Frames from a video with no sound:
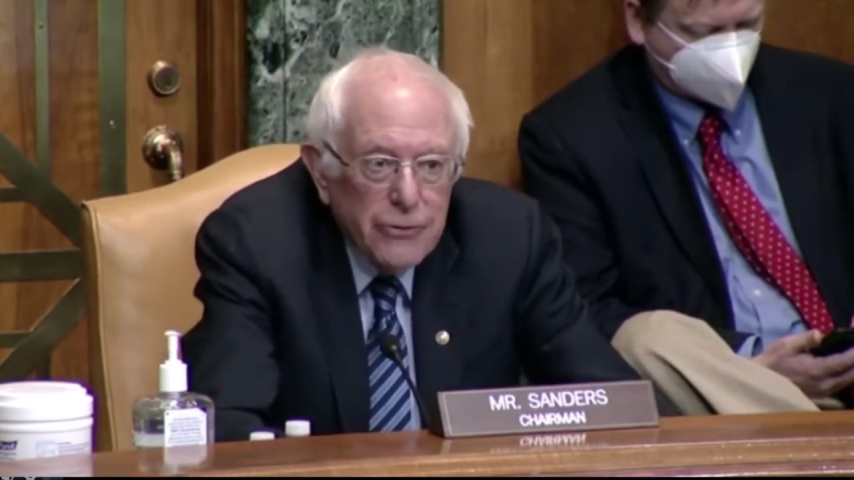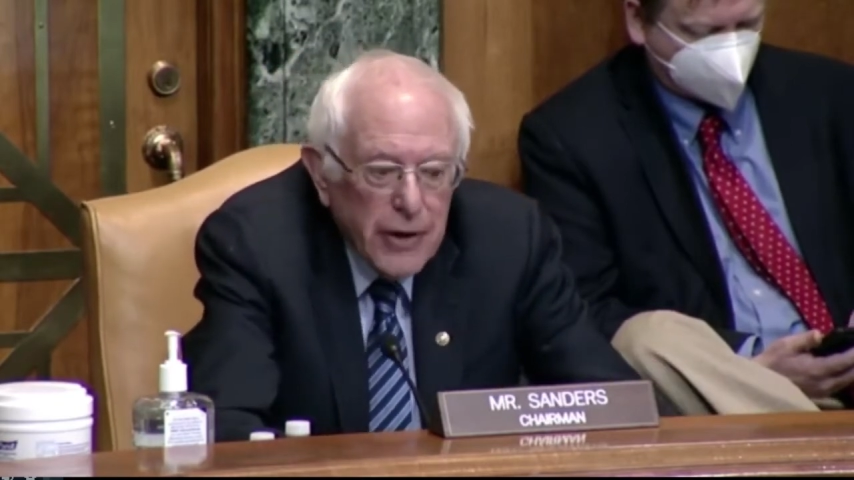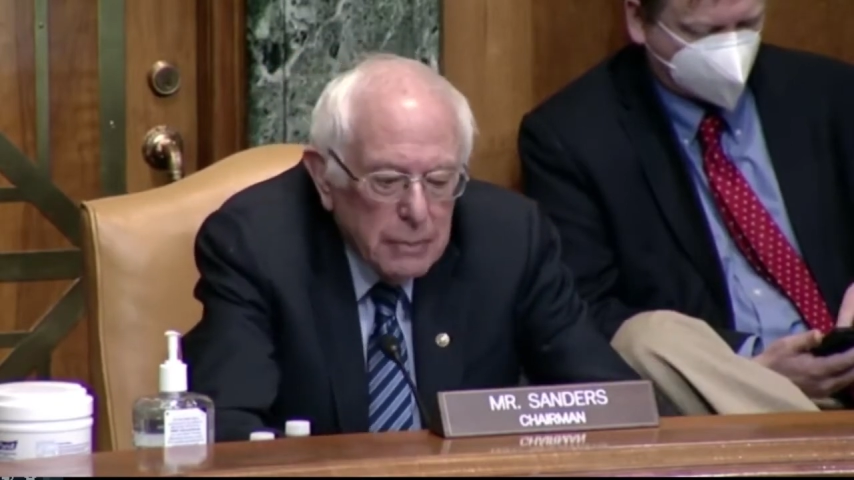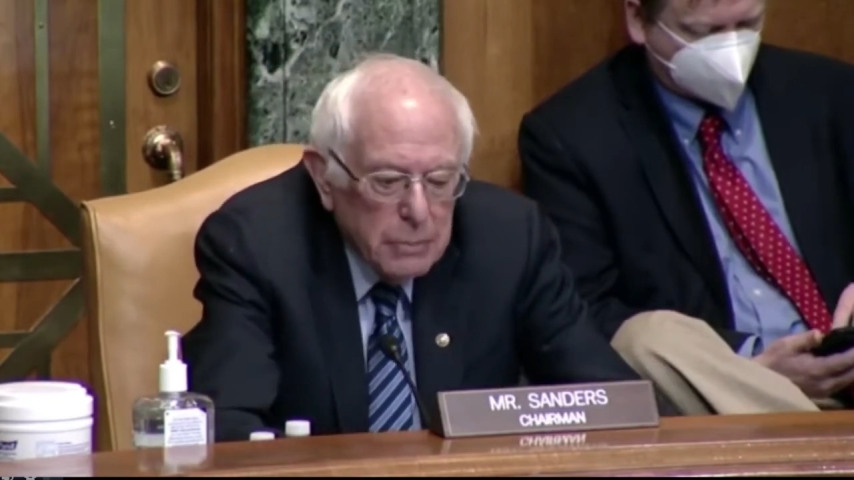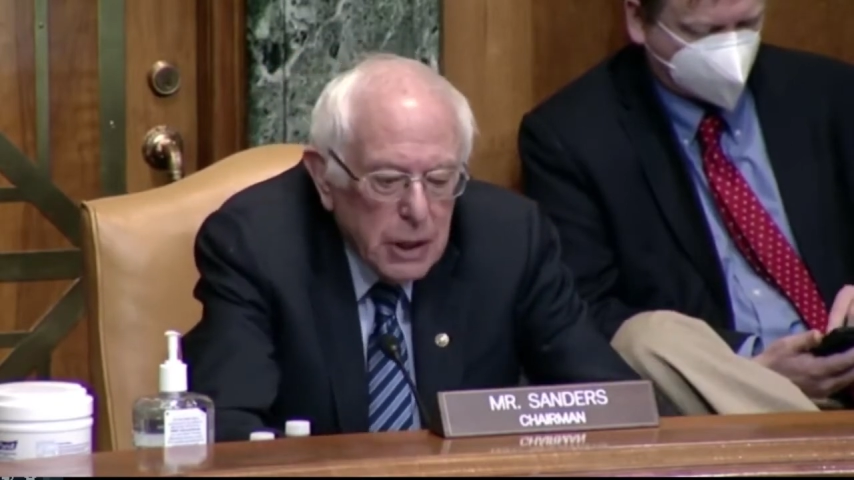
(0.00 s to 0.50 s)

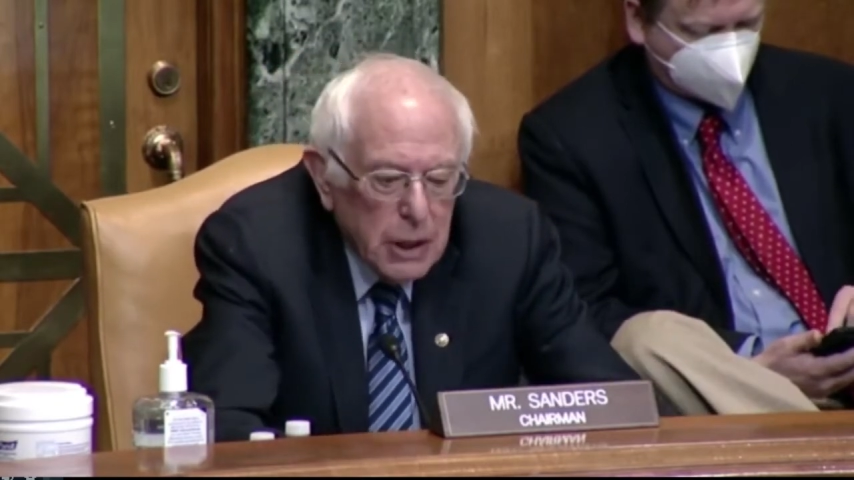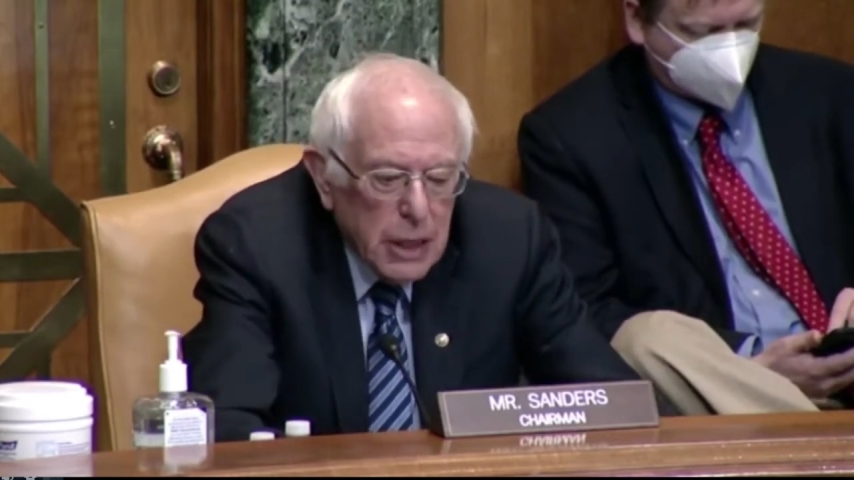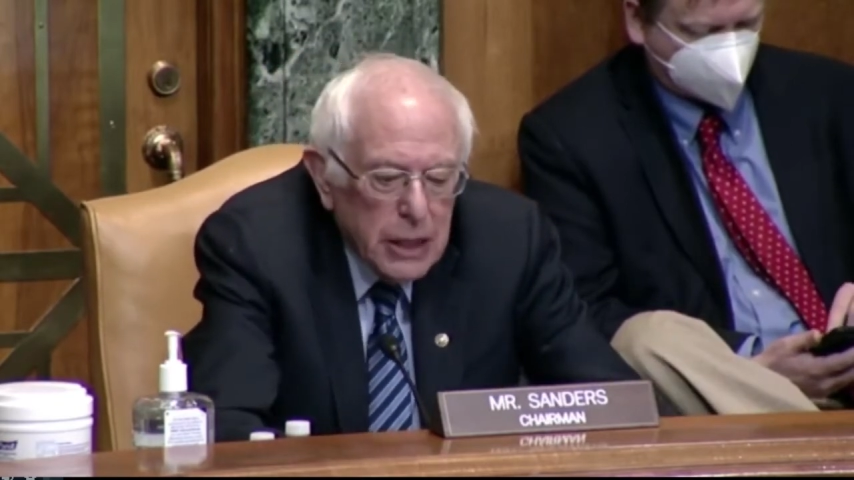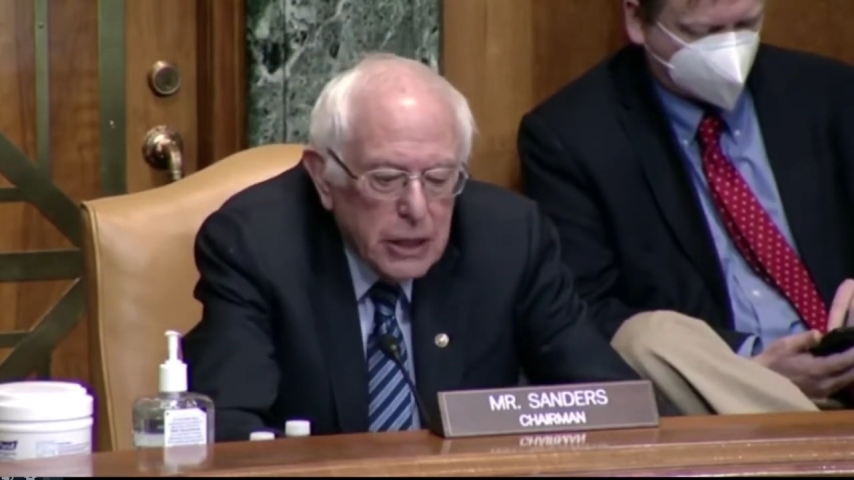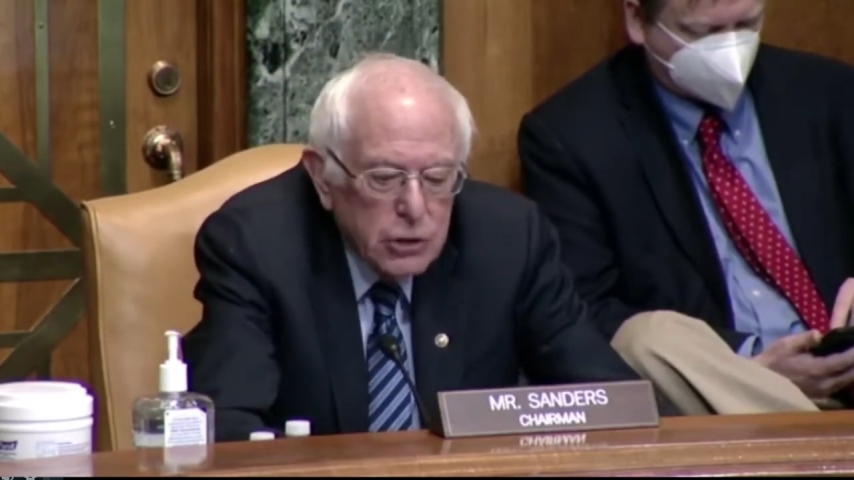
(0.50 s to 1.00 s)
family
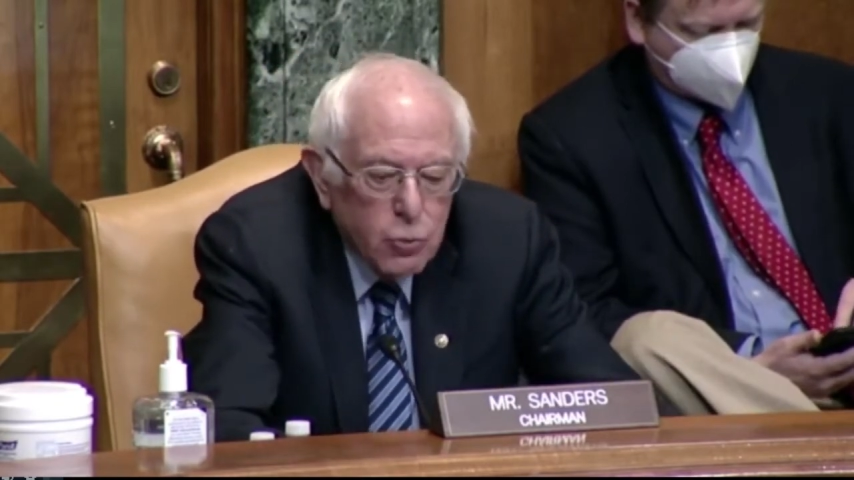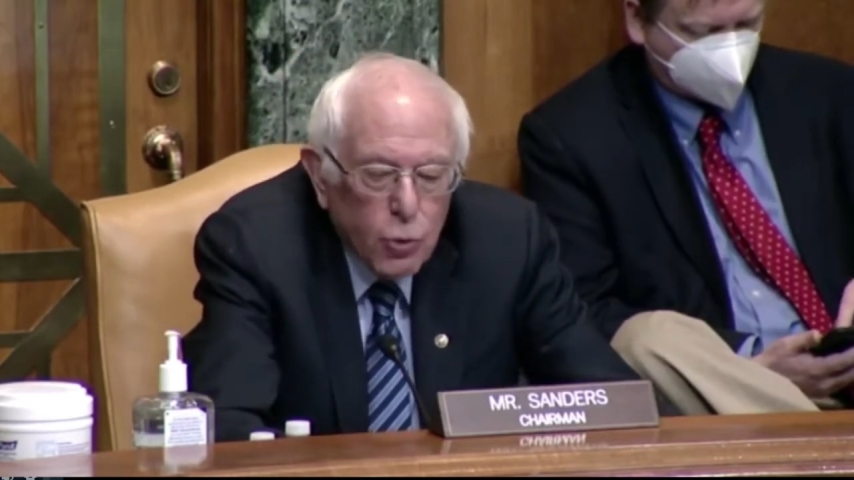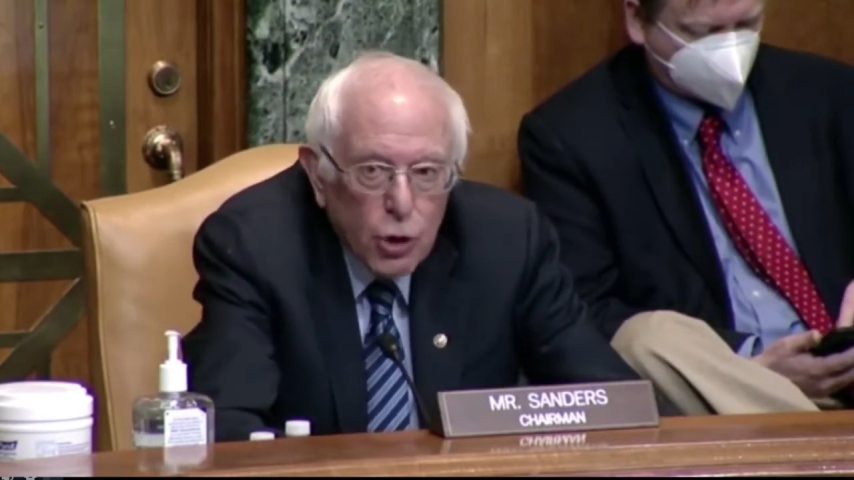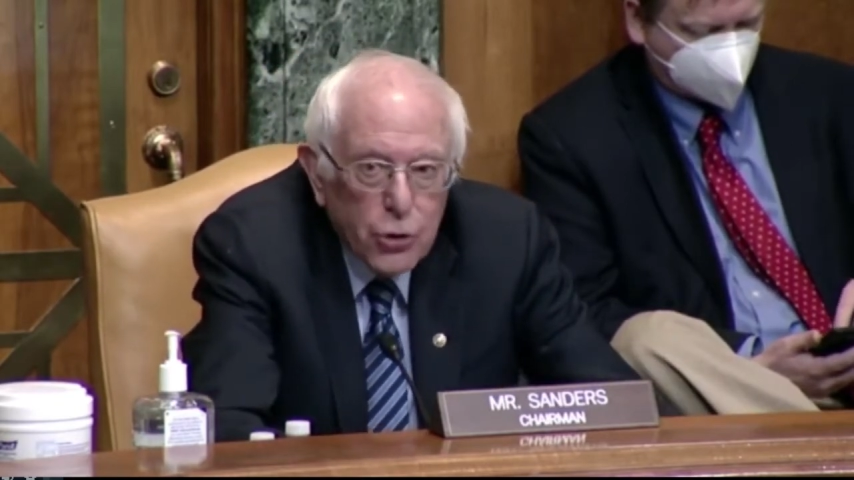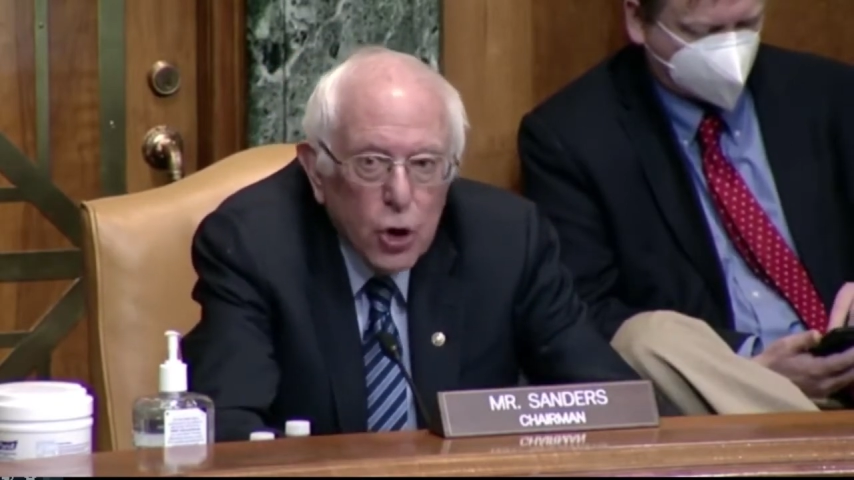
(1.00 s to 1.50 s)
that is
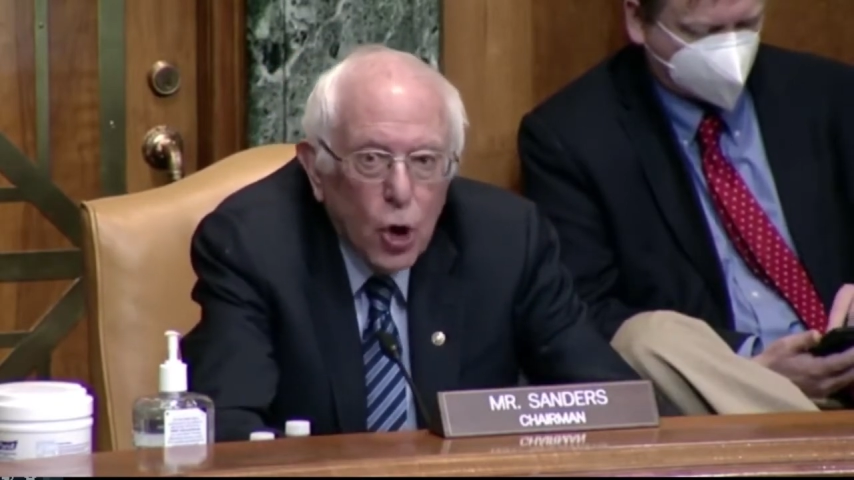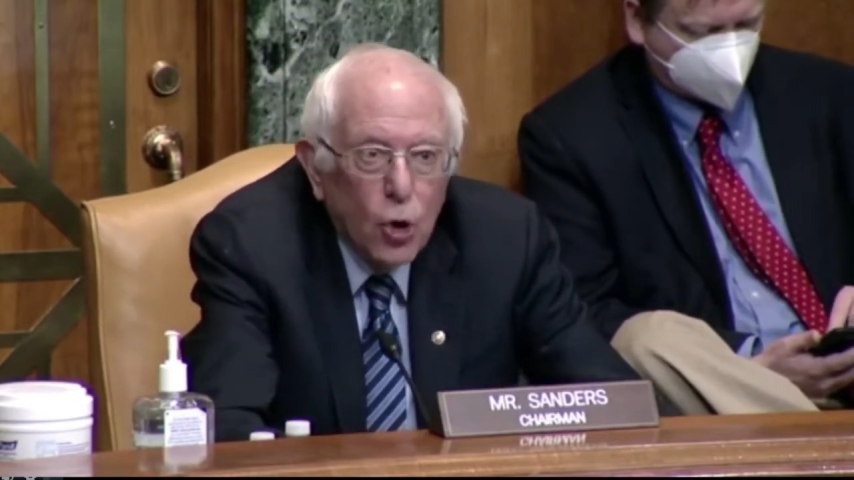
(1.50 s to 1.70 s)
worth